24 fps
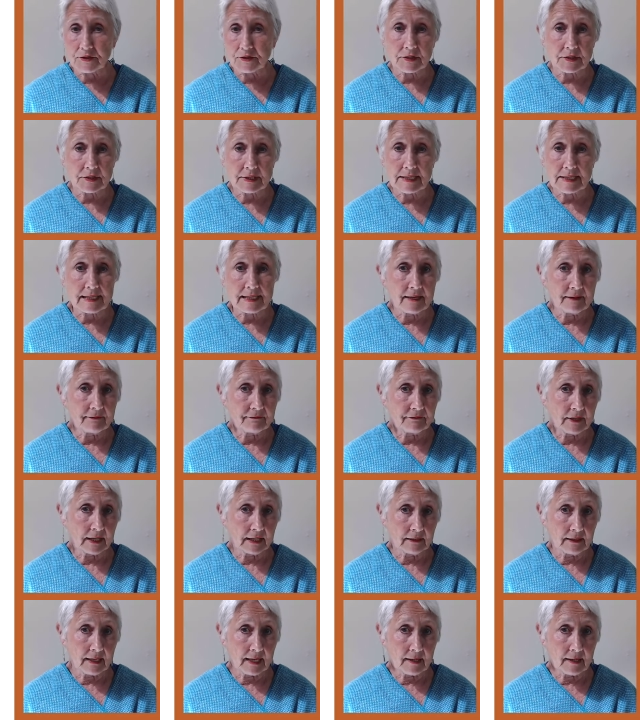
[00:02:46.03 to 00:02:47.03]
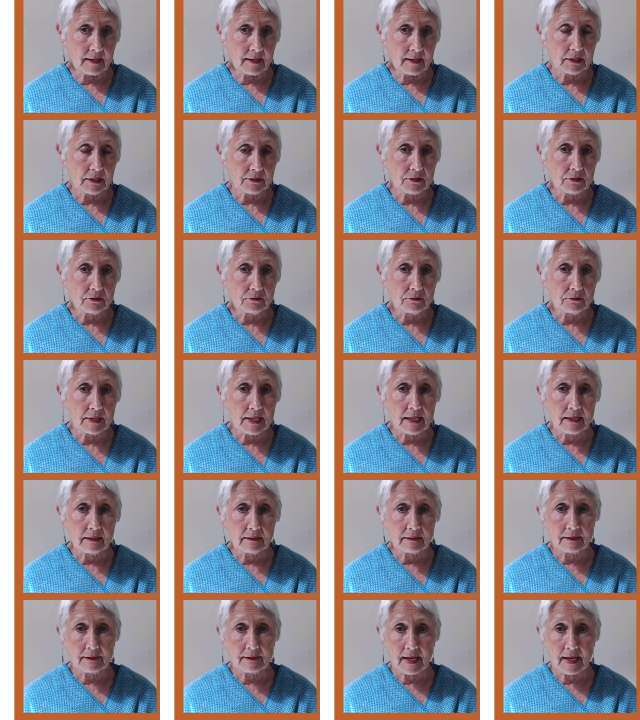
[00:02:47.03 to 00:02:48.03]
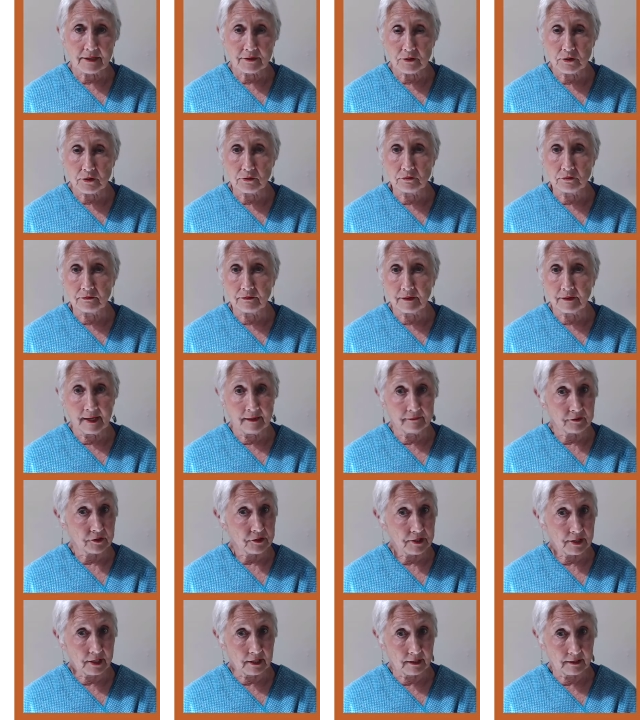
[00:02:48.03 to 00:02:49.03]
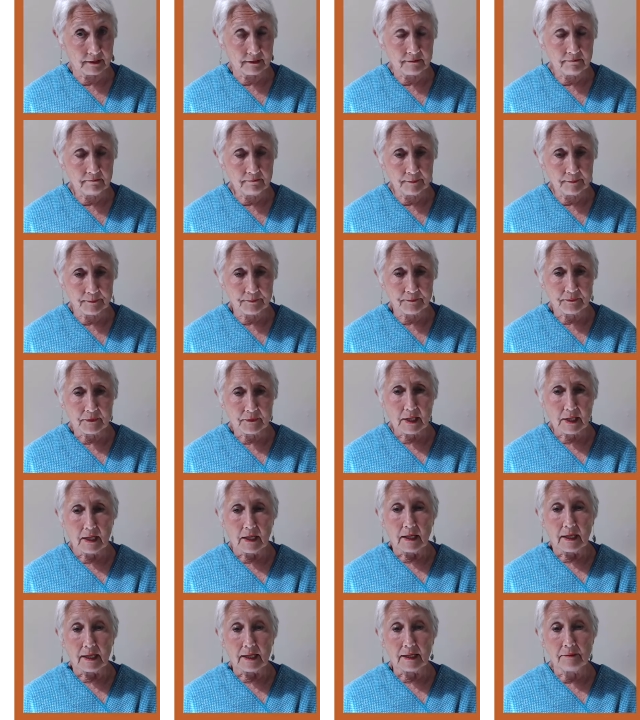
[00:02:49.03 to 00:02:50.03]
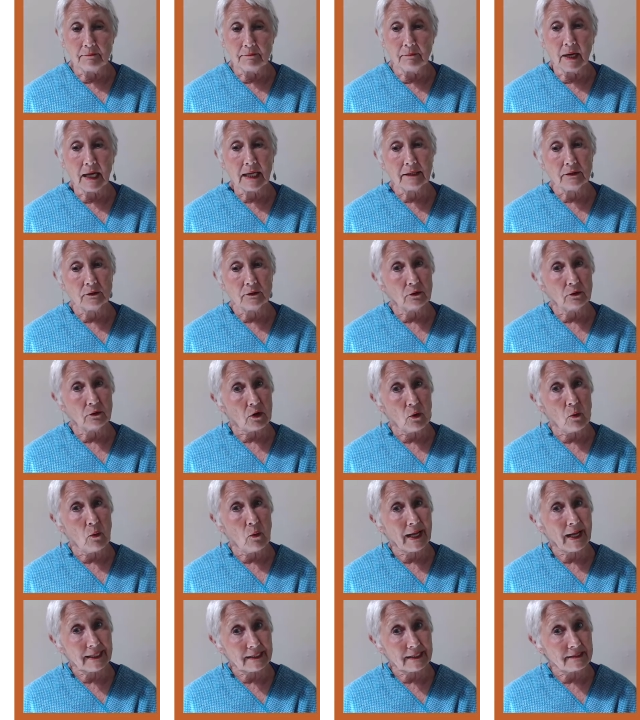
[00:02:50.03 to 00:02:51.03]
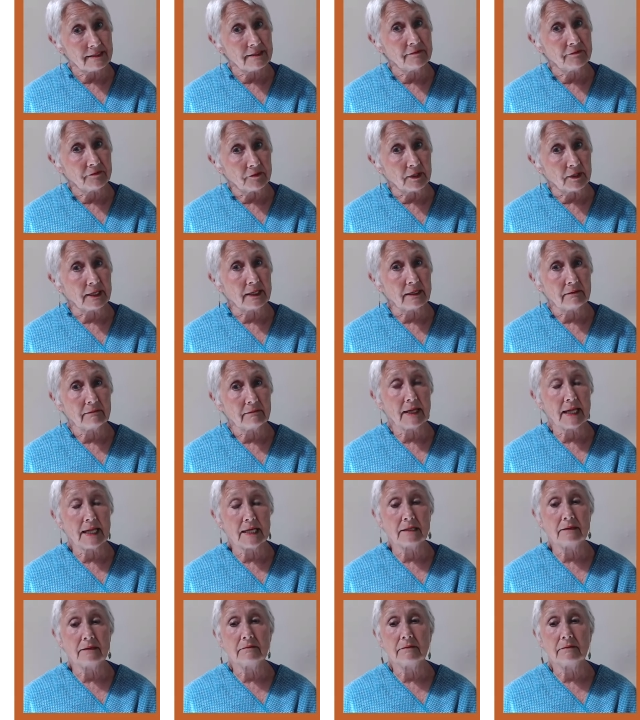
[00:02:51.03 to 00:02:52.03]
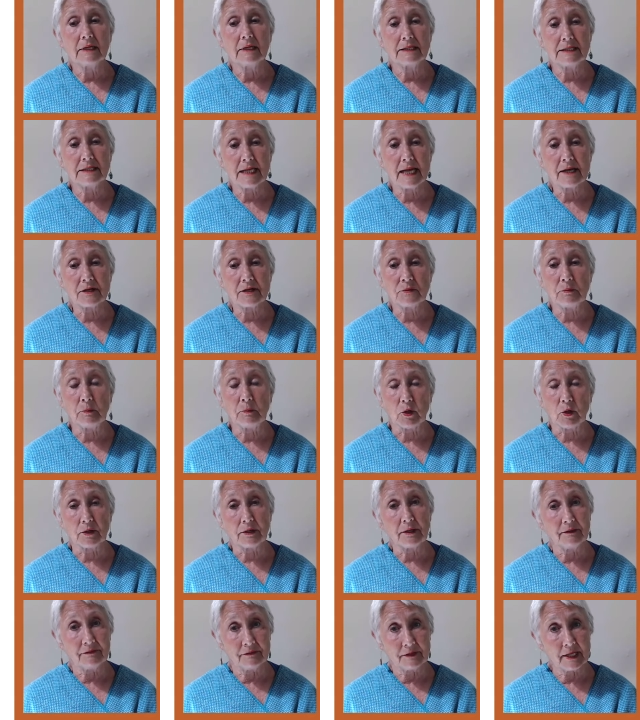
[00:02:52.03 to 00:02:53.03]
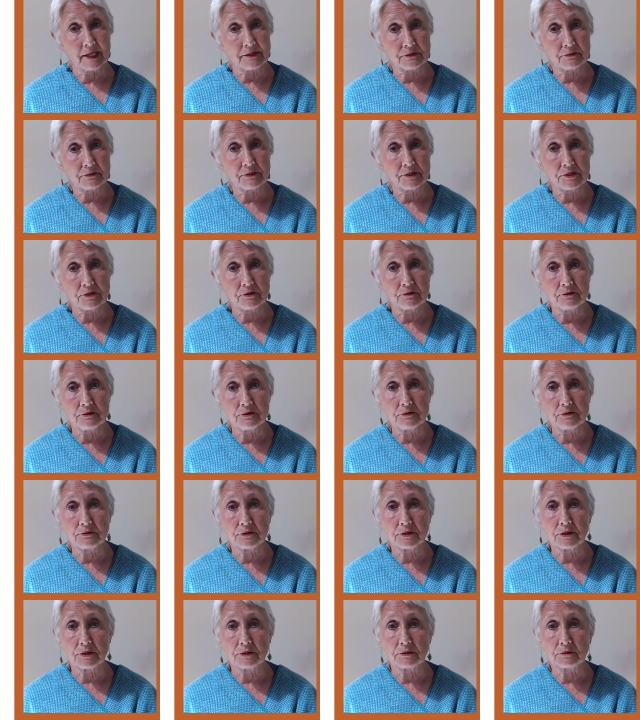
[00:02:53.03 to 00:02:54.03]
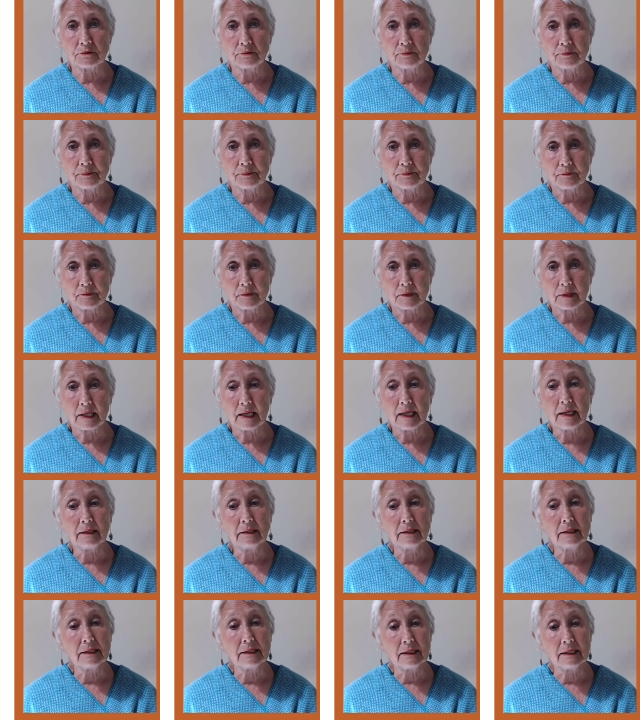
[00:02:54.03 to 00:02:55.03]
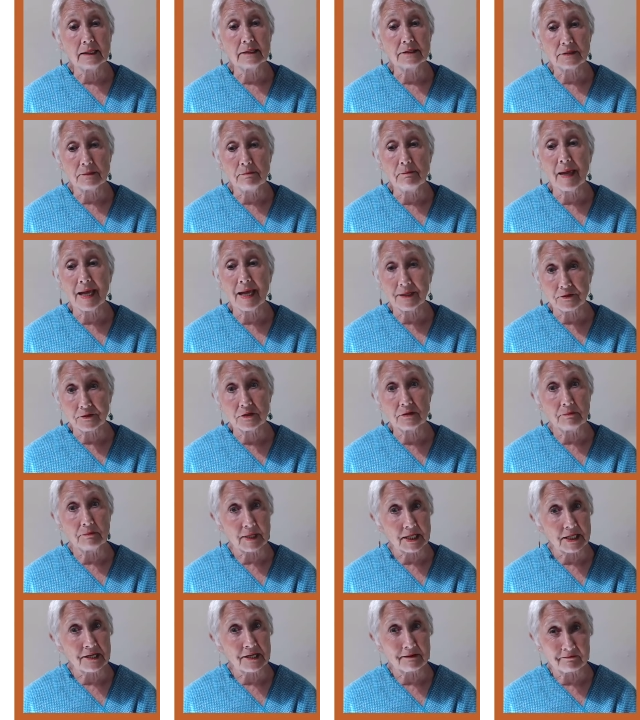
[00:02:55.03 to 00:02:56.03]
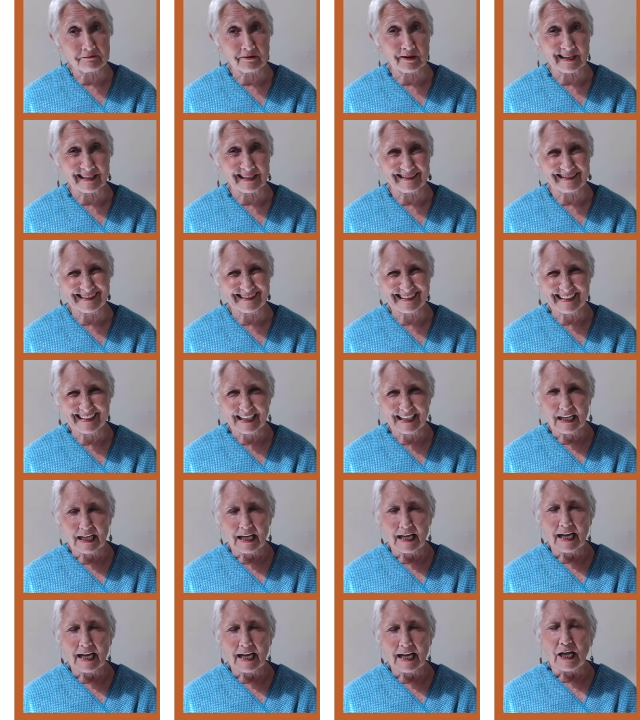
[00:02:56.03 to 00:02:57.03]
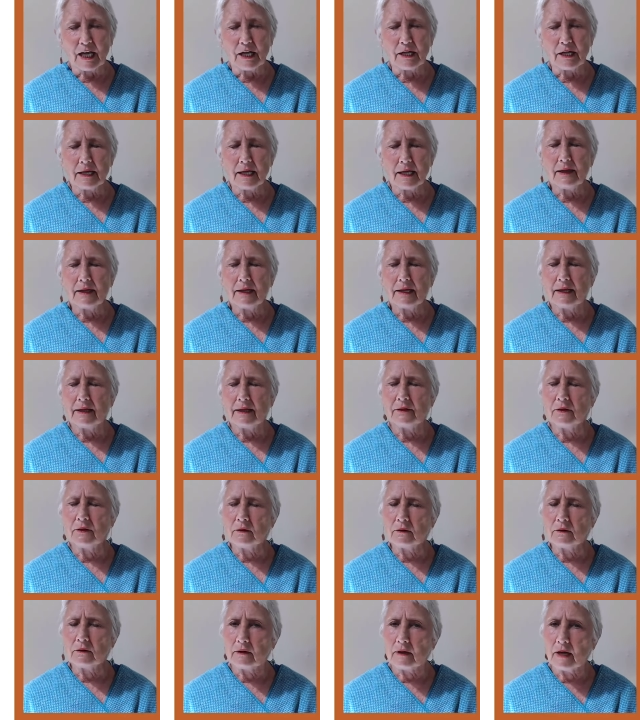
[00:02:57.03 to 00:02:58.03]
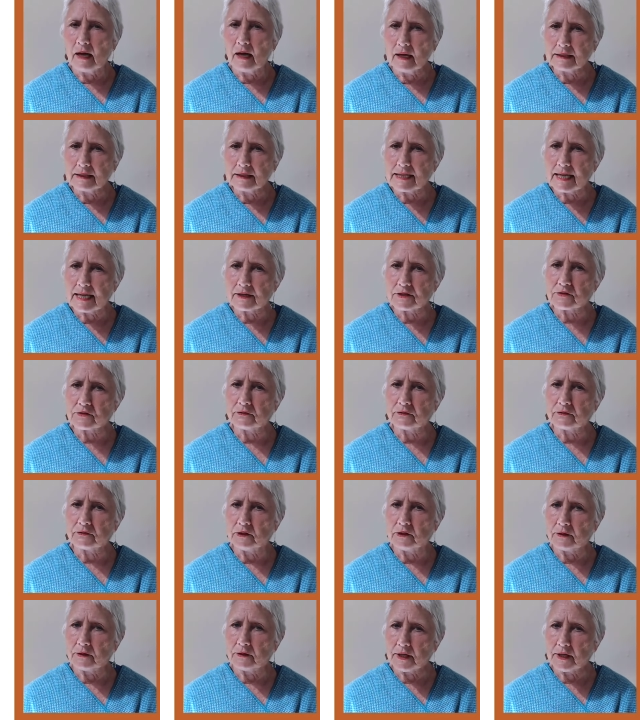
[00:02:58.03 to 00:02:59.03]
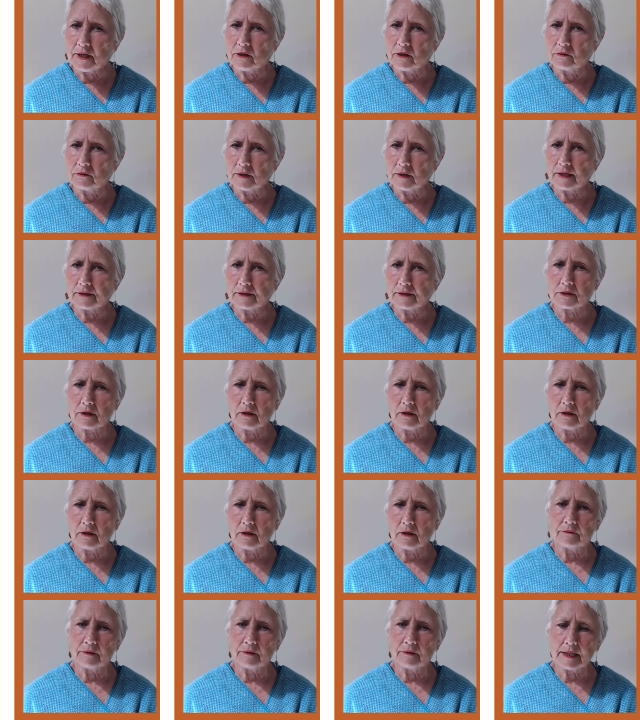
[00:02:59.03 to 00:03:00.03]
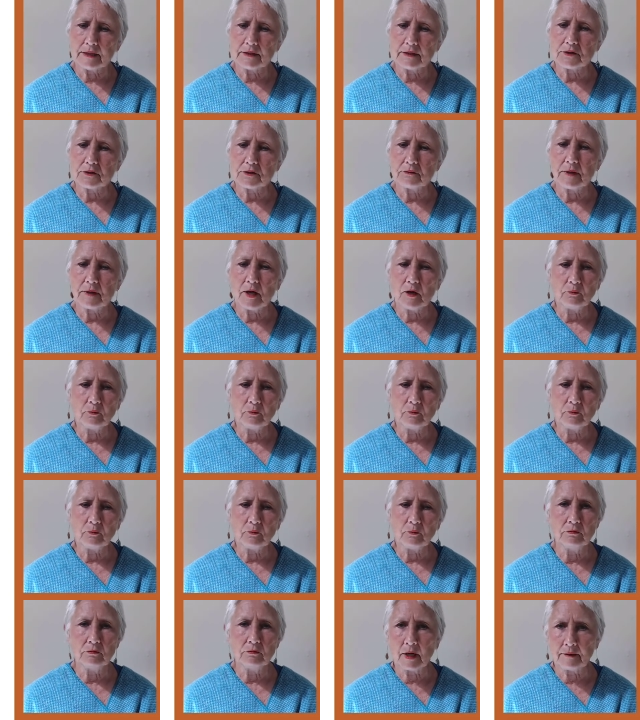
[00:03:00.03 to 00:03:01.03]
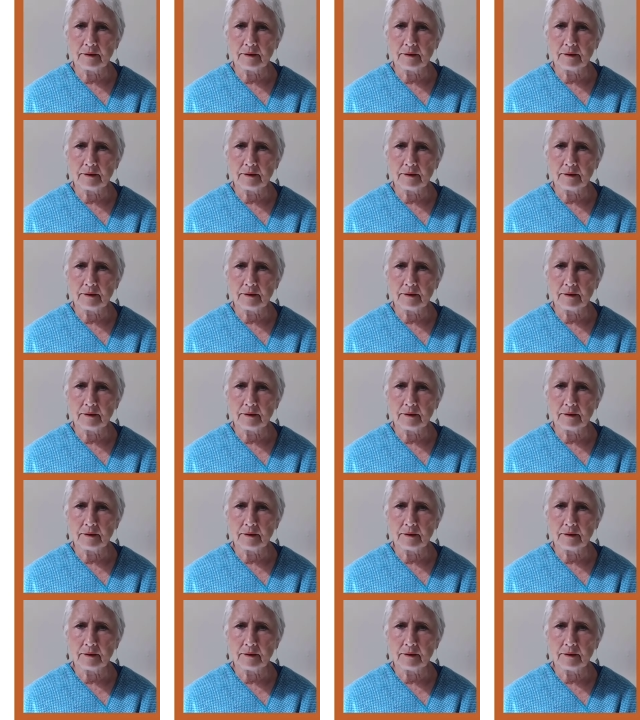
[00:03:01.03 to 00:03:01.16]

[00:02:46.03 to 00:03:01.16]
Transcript: CFLM unit that you've ever done, it might look quite different than a textbook if that's what you're used to. And it's meant to be different. The Context for Learning units are written to help you run